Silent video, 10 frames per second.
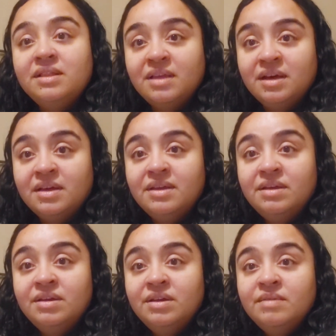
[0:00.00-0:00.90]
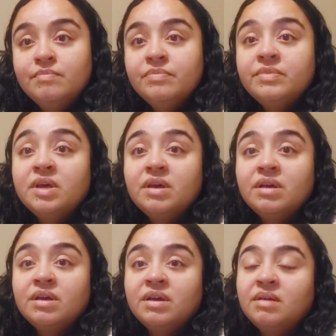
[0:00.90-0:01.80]
a lot,
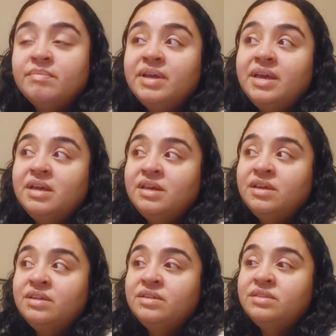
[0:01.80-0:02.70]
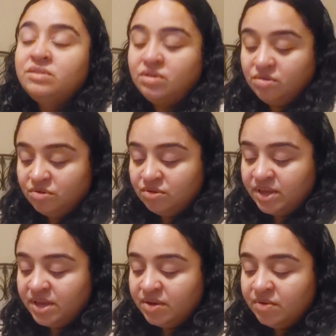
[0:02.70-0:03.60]
um, is
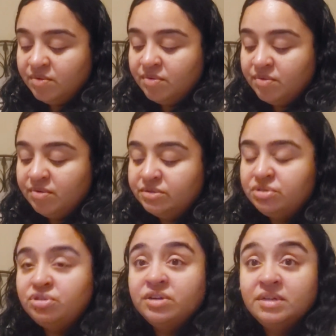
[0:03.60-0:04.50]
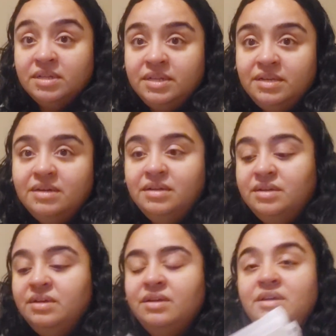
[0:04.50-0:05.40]
like journaling
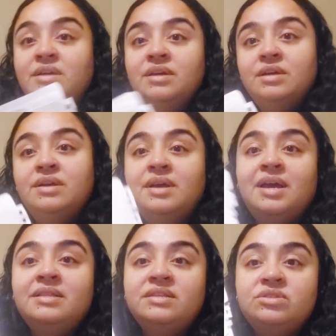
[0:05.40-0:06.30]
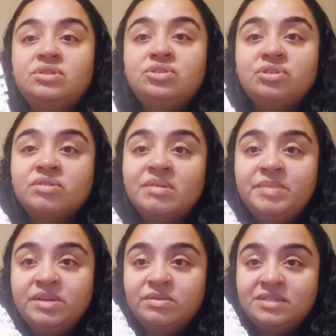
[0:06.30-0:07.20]
and this is the journal I'm
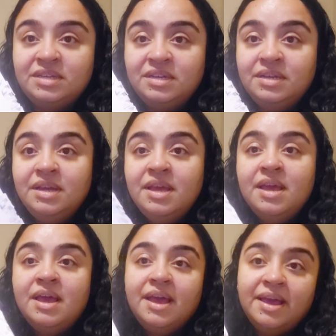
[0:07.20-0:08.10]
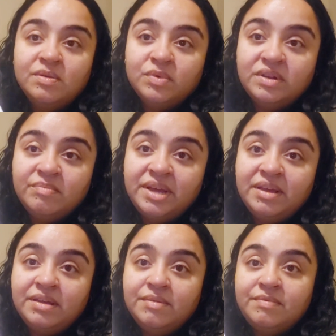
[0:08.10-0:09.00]
using. And one of
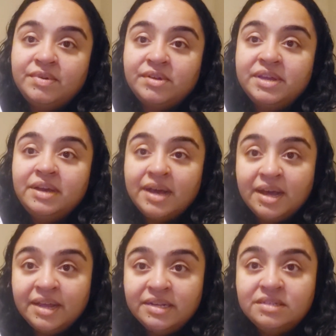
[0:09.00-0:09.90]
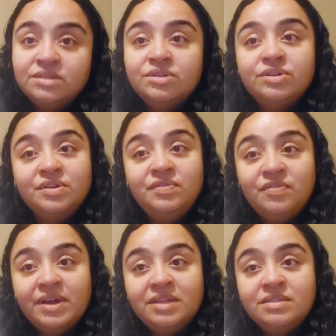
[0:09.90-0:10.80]
my very kind, good
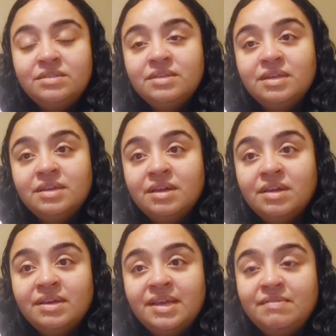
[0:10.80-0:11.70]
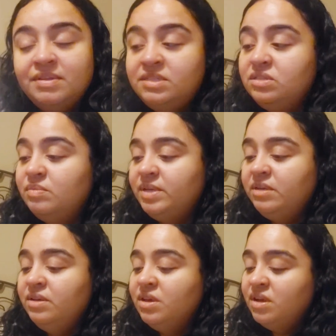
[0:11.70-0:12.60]
friends uh, gave this to
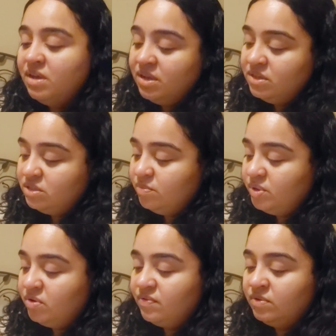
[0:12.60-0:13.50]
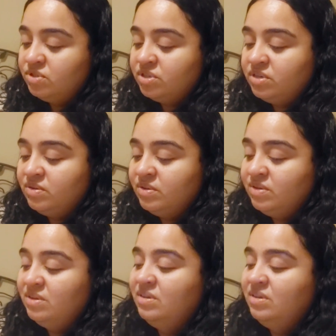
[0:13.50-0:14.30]
me. It's a beautiful journal.